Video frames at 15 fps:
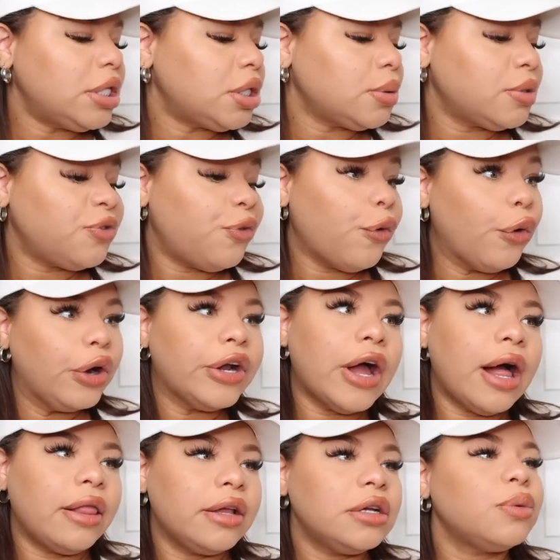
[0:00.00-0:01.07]
this was
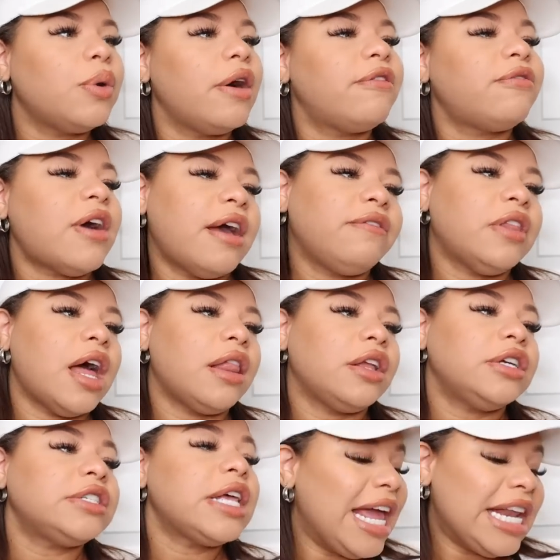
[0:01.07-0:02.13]
$4, well,
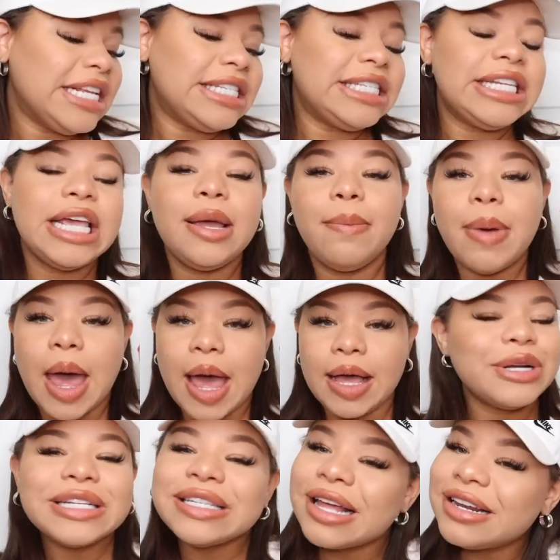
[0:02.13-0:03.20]
$5, and it's 10 packs.
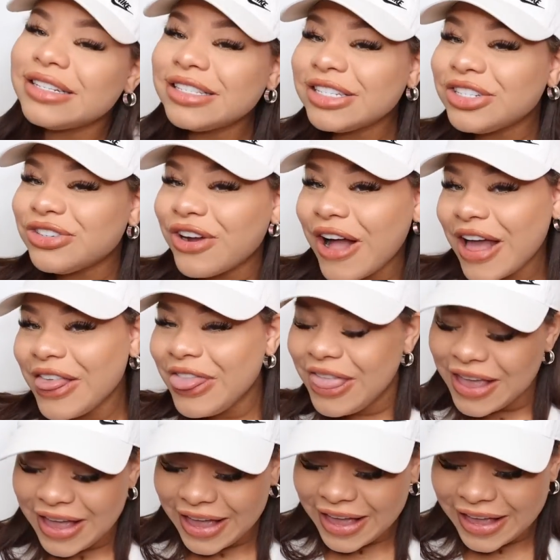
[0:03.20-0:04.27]
I'm excited to try
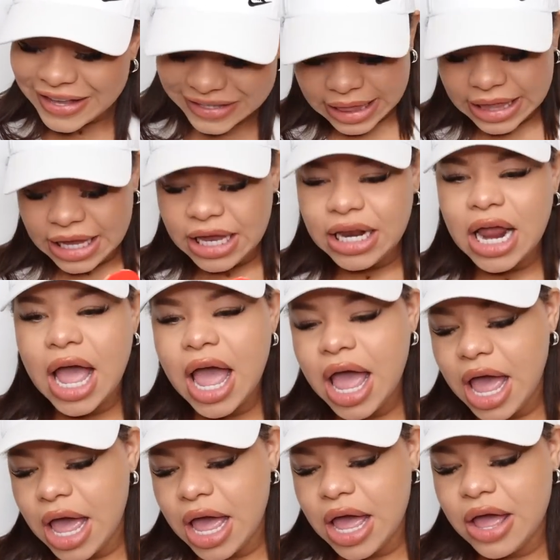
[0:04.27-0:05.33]
these. And then I
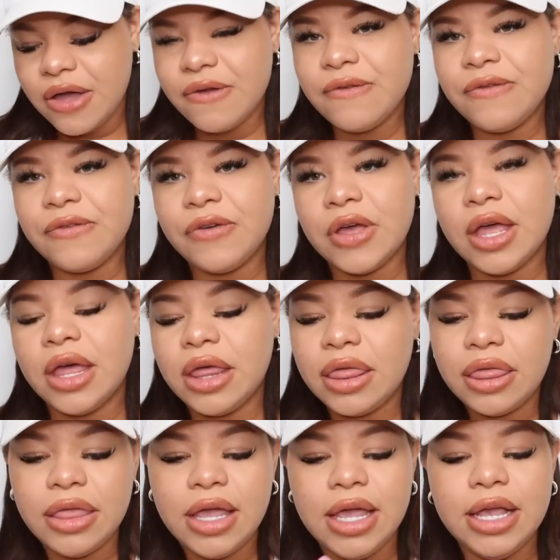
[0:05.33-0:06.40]

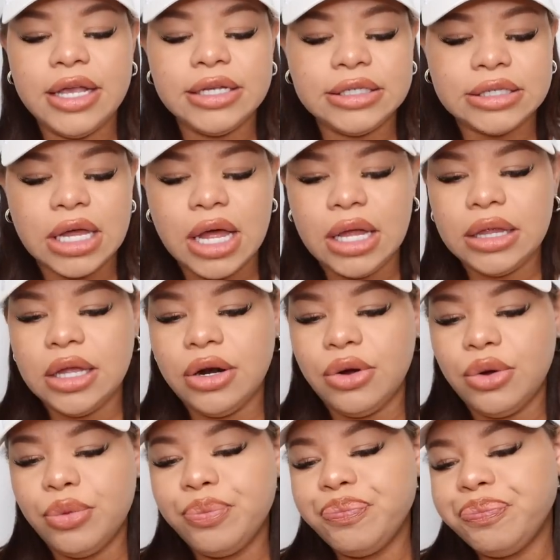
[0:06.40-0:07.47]
have these
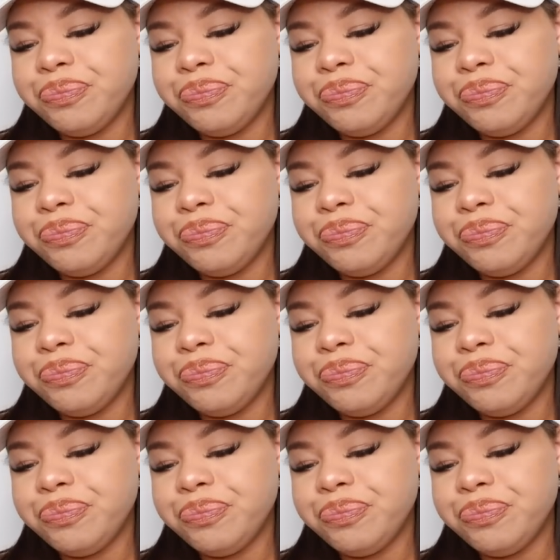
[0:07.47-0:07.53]
little